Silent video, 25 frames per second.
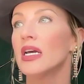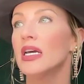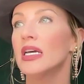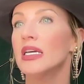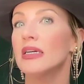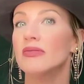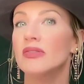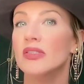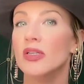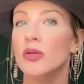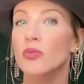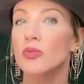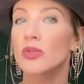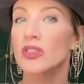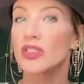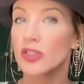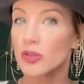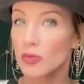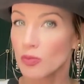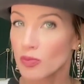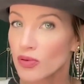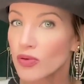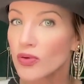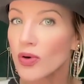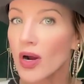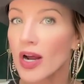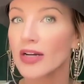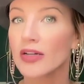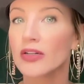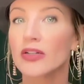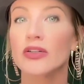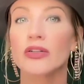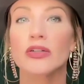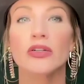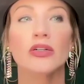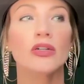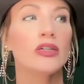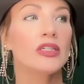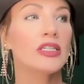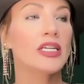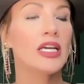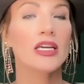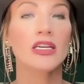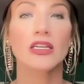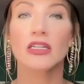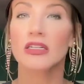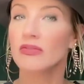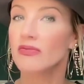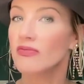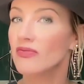if someone's a predator or
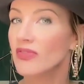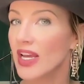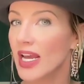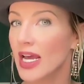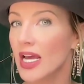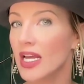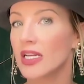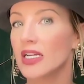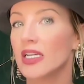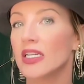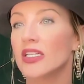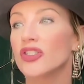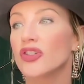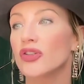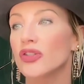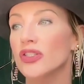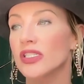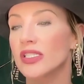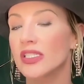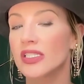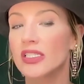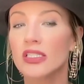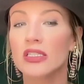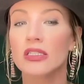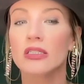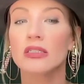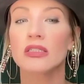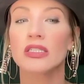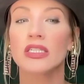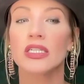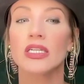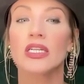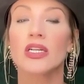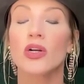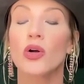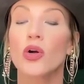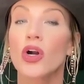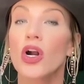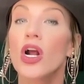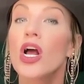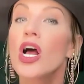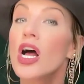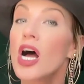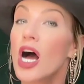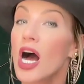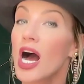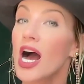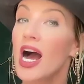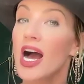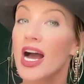taking advantage or stealing, or
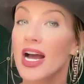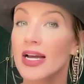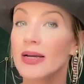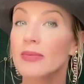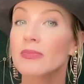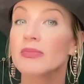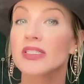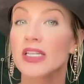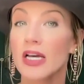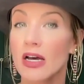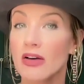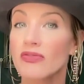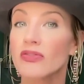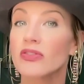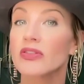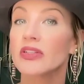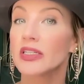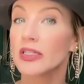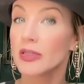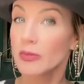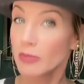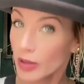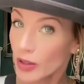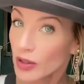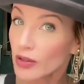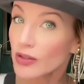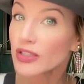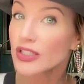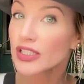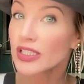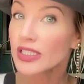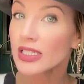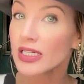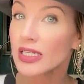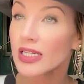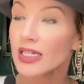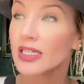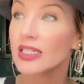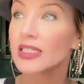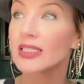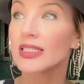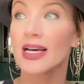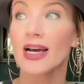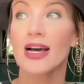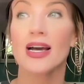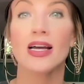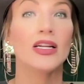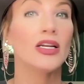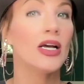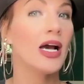I am definitely a person
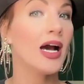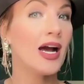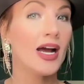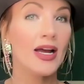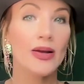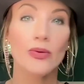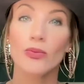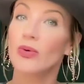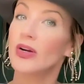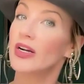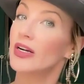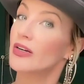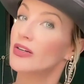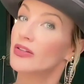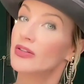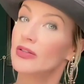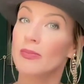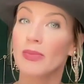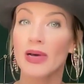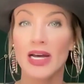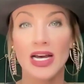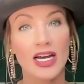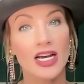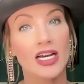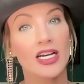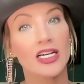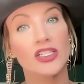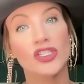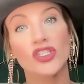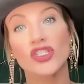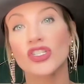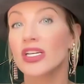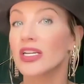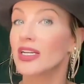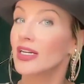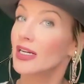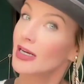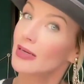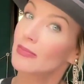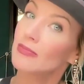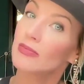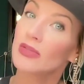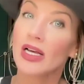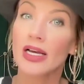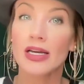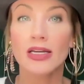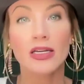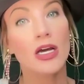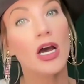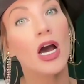that I wear the badge and I'm
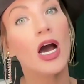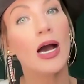like,